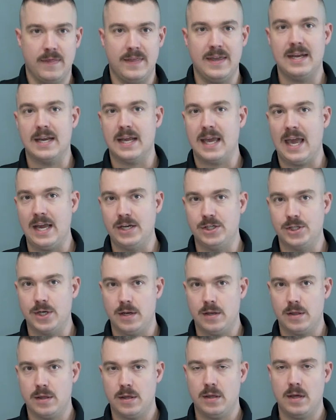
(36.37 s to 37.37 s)
The
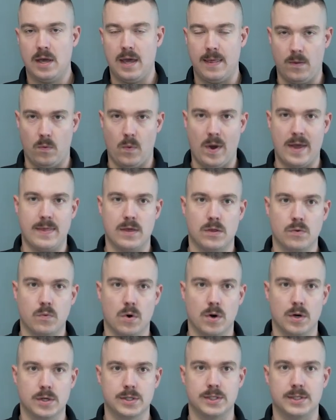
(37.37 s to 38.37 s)
indications and the way this
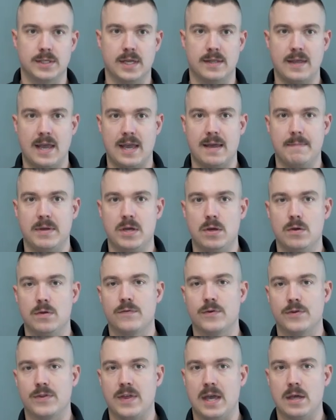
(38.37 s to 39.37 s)
works is that they can be
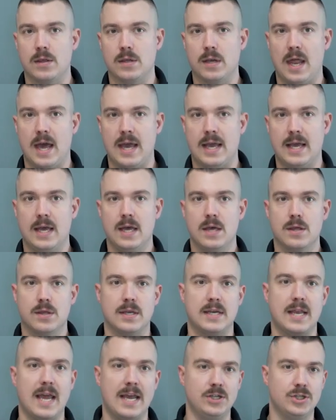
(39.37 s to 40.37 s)
used for things like
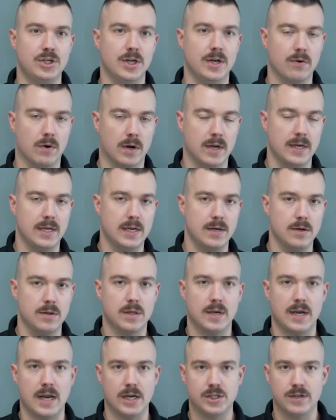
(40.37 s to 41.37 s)
sedation or continued
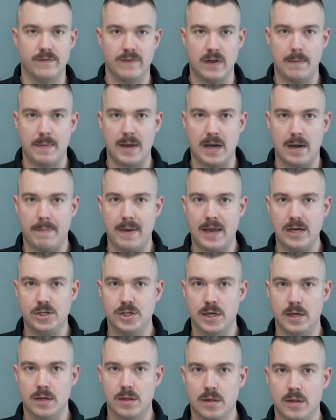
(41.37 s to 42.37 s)
sedation of intubated
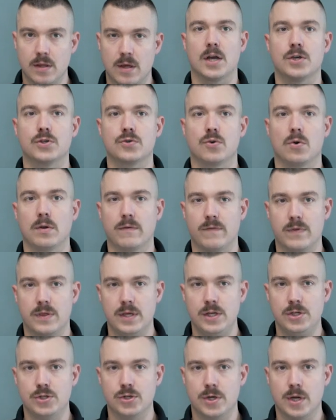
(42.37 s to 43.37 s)
patients, control of
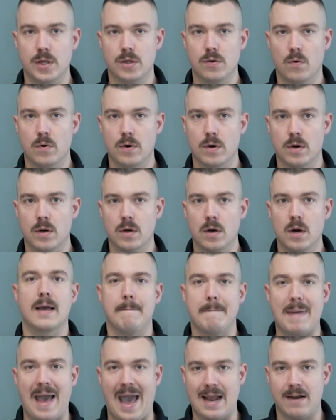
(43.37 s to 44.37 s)
seizure disorder,
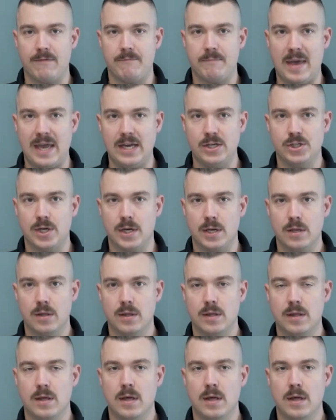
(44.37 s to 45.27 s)
combative patients,